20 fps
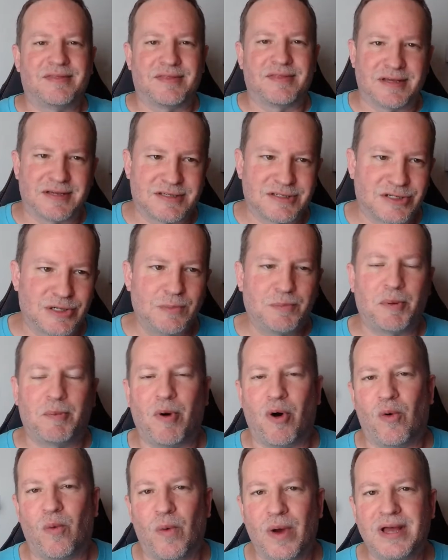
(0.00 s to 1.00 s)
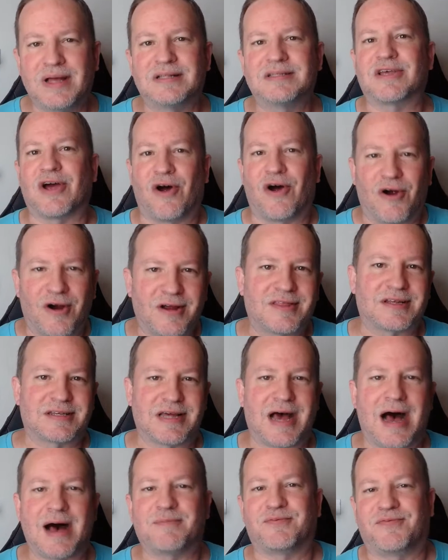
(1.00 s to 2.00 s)
the Super Bowl wins are the
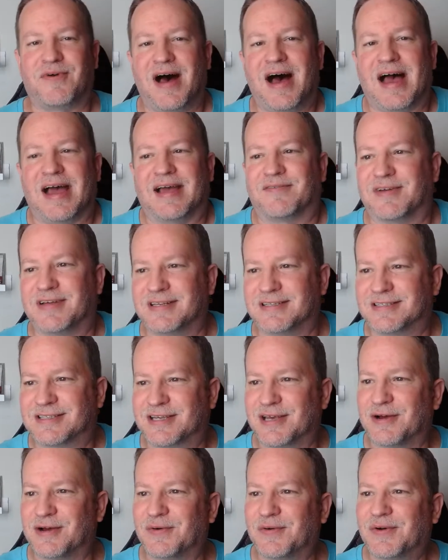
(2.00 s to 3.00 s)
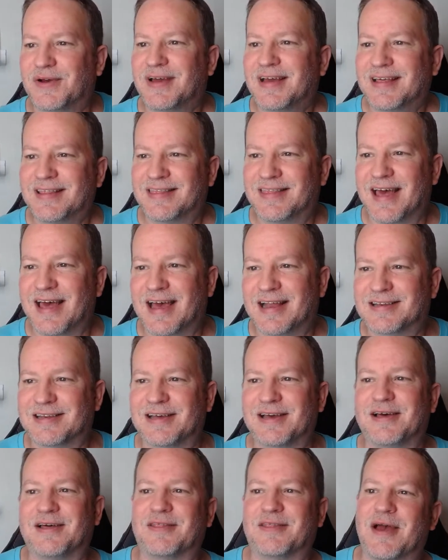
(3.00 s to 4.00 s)
top 5. And so
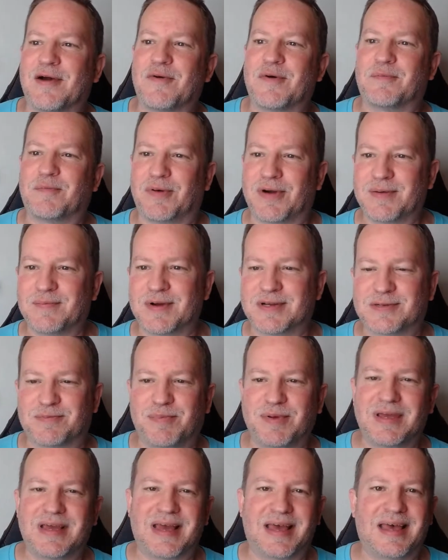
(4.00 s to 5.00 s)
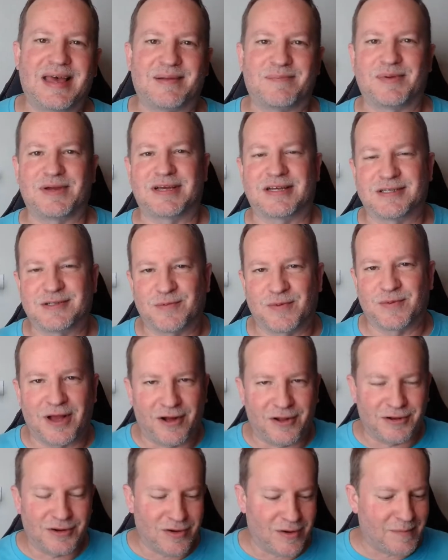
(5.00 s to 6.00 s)
that would pretty much be it because we
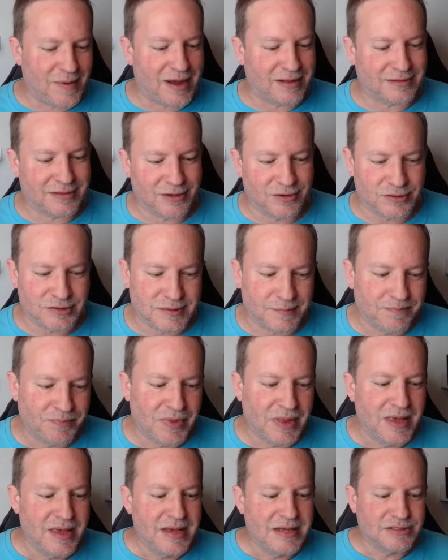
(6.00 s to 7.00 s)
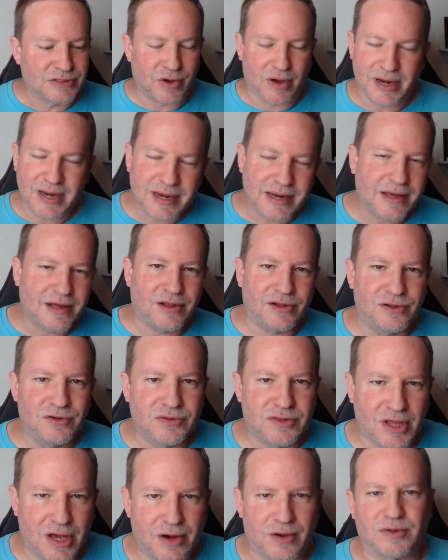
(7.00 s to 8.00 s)
all know about those. So I didn't
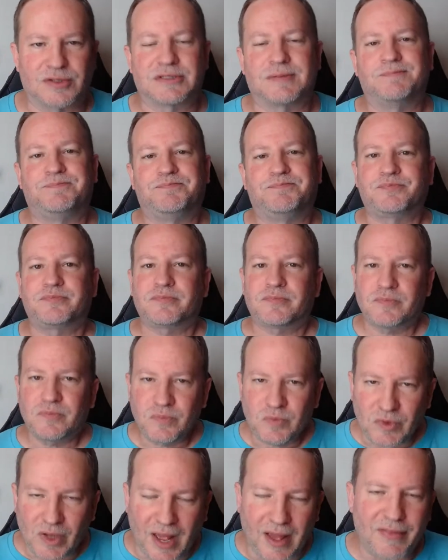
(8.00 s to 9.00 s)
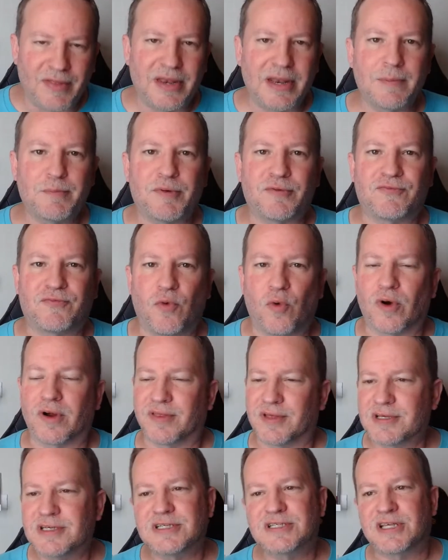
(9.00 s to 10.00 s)
include those. And then number
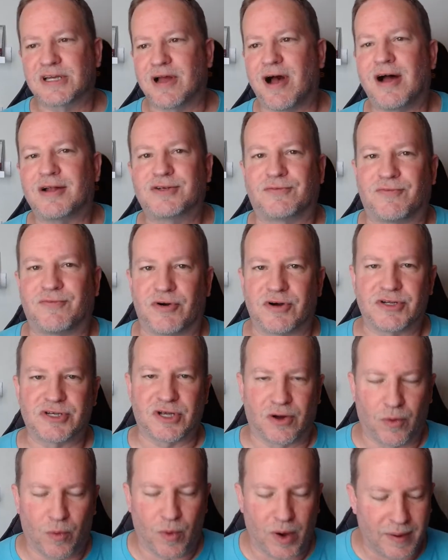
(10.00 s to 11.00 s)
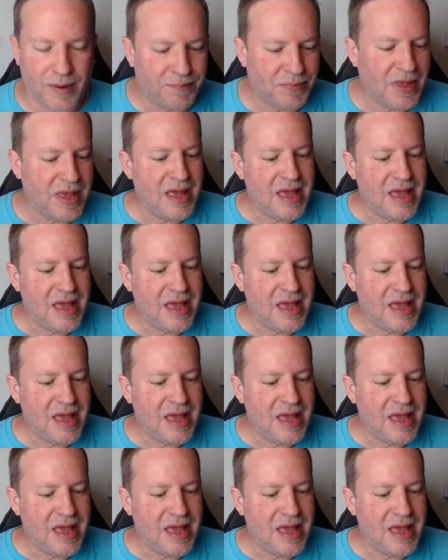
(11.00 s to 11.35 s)
4, this is the controversial one.